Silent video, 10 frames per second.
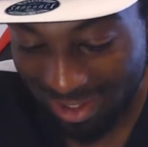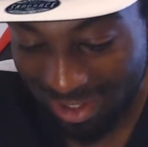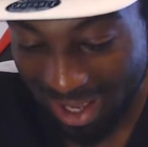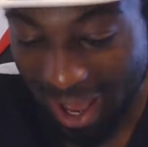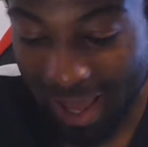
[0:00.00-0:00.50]

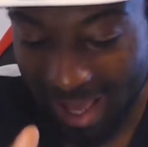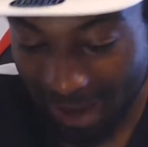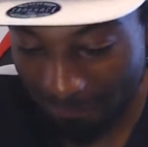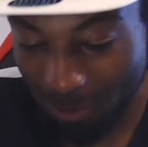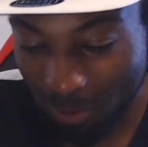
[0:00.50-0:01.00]
I
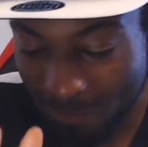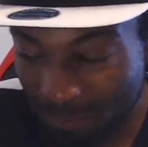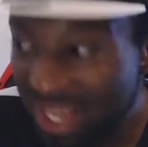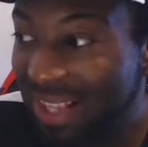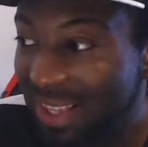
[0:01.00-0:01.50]
have to
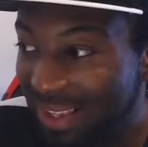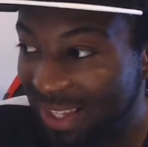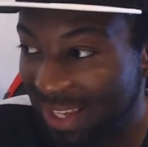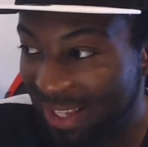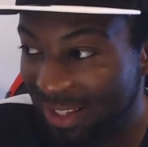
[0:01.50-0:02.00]
repeat this
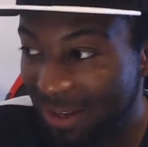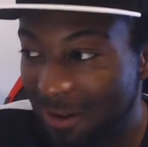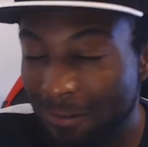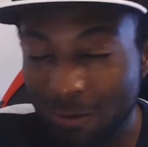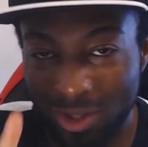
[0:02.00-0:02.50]
again
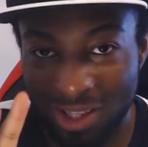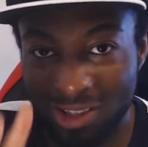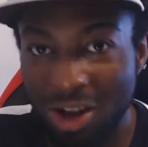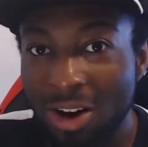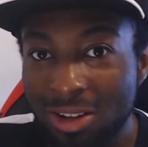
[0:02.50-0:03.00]
for the
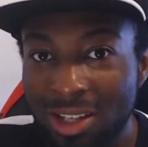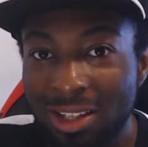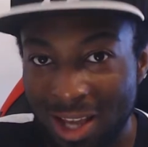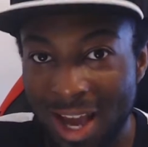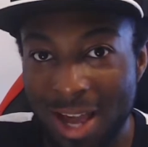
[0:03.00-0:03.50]
third
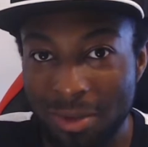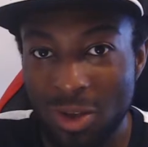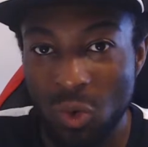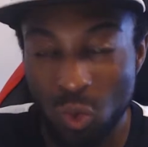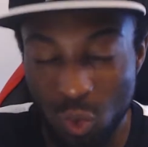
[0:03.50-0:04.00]
time.
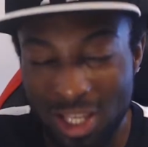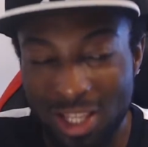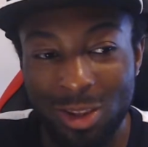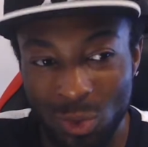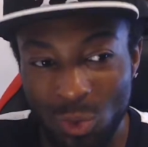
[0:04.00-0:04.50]

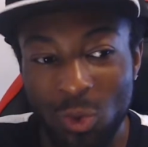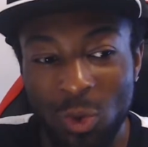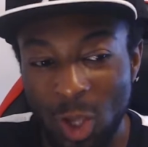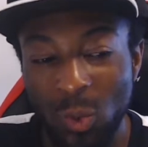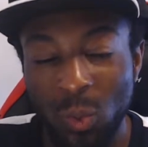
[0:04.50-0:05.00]
We do
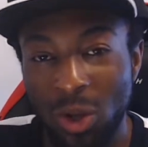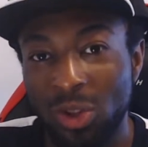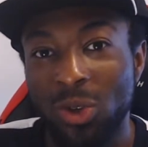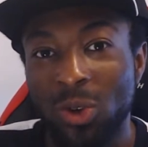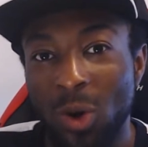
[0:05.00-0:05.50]
not want
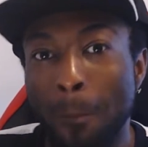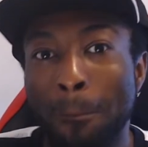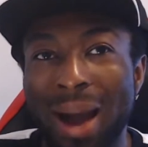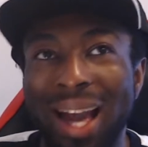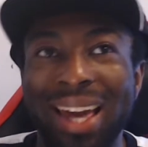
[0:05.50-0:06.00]
to go
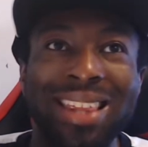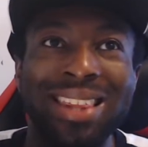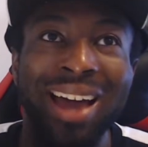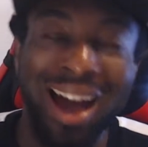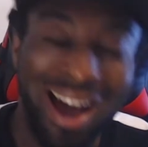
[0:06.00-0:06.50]
back in
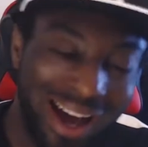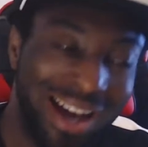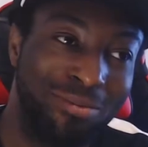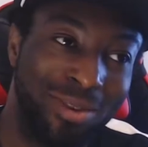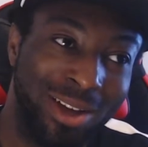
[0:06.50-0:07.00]

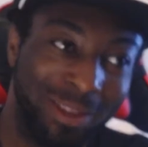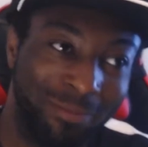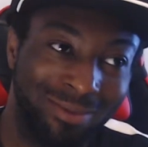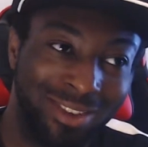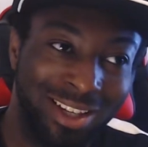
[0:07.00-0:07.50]
time
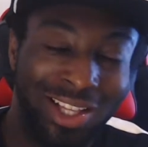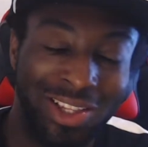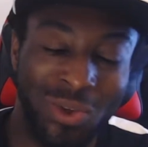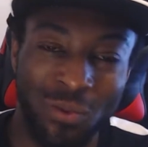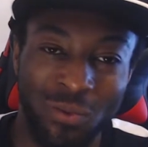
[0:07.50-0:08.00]

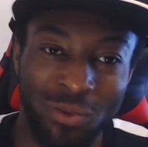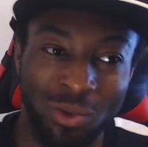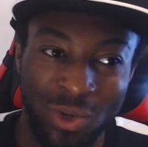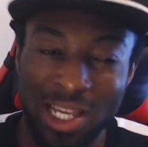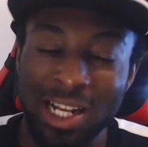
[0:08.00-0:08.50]
to
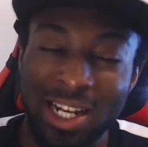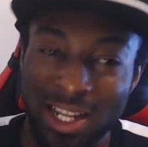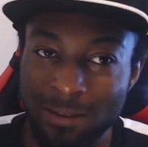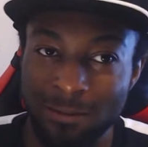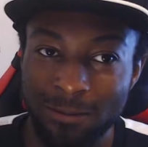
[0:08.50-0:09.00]

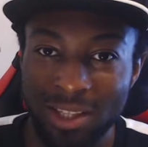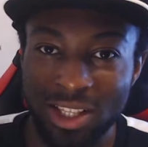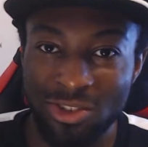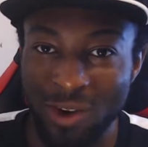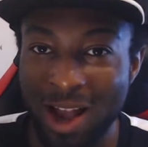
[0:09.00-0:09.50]
relive the
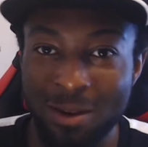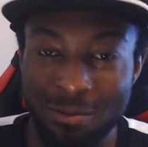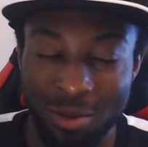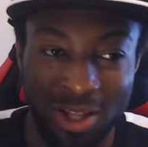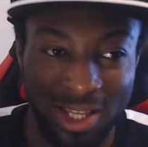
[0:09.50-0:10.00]

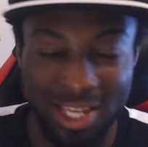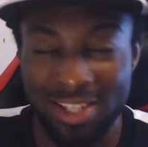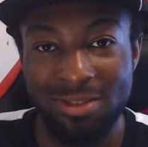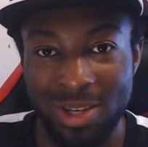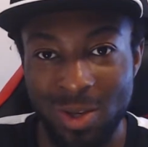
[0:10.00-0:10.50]
Dragon Ball
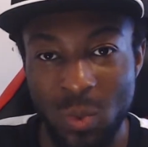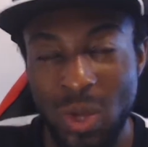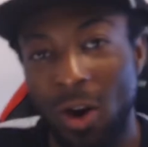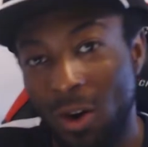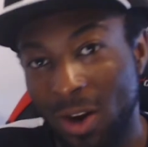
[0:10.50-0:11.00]
history.
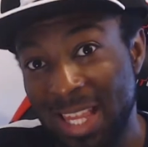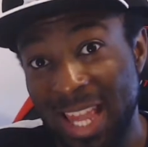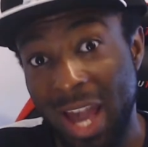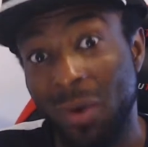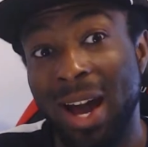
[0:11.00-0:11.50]
We already
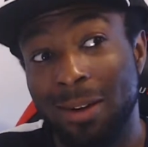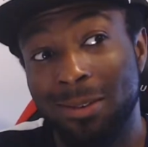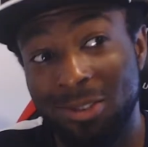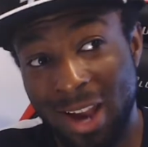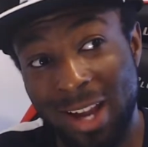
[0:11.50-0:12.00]
now
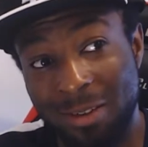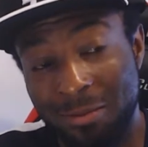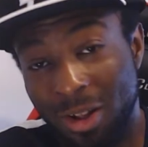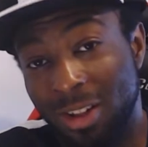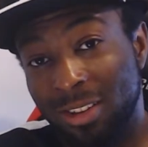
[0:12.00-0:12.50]
have Dragon
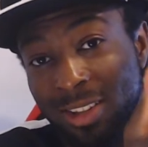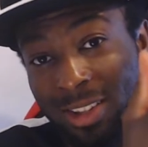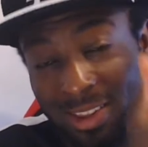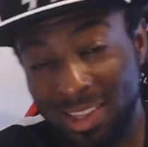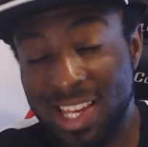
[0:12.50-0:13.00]
Ball
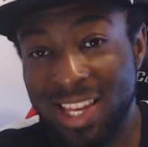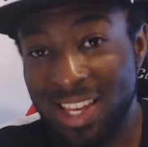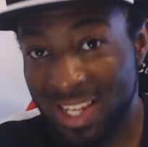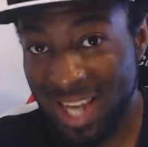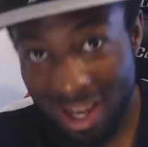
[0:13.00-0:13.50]
Z
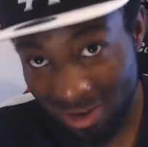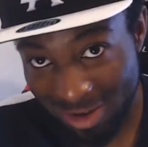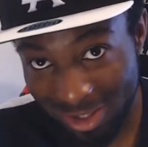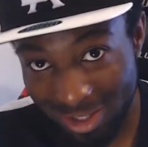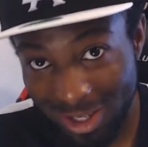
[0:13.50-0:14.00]

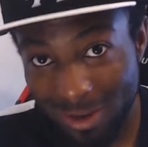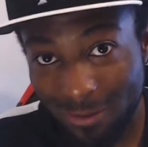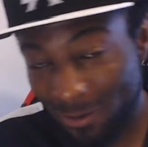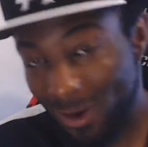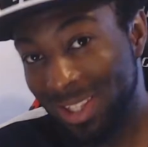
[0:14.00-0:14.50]
Kakarot
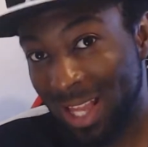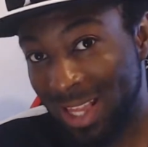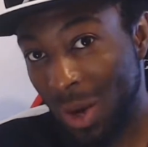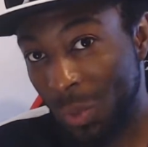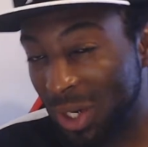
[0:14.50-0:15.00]
for that
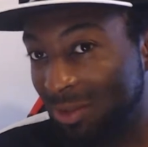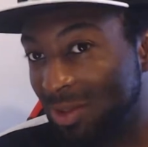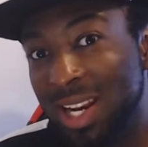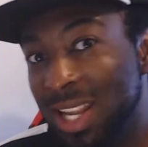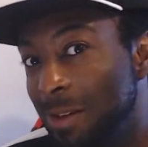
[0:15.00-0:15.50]
now. We can
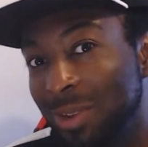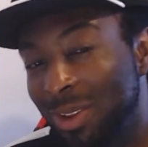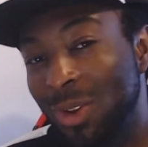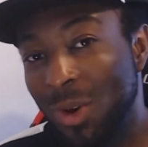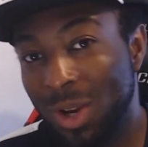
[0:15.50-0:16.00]
relive the
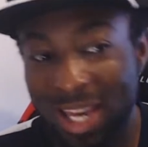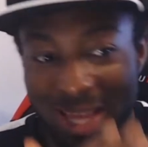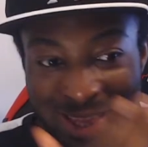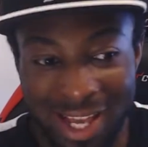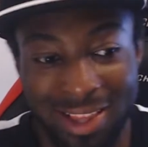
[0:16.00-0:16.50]
story
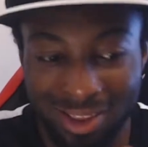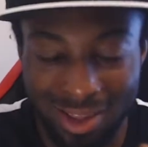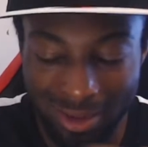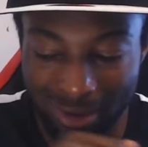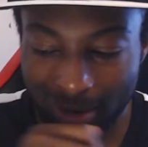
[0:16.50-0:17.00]
in that
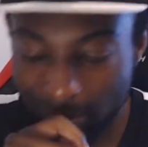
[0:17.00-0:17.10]
sense.